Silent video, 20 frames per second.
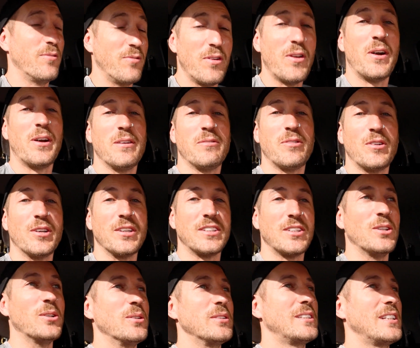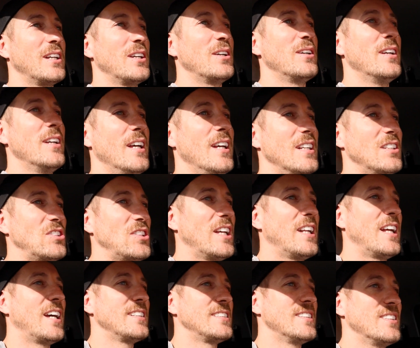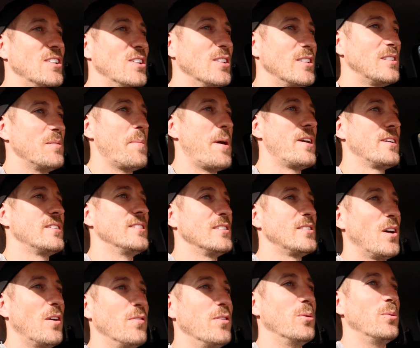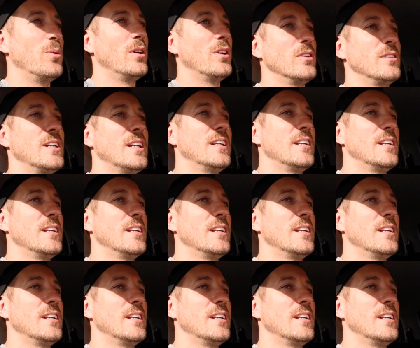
very, very cool. So shout out to the Good Samaritans of the world.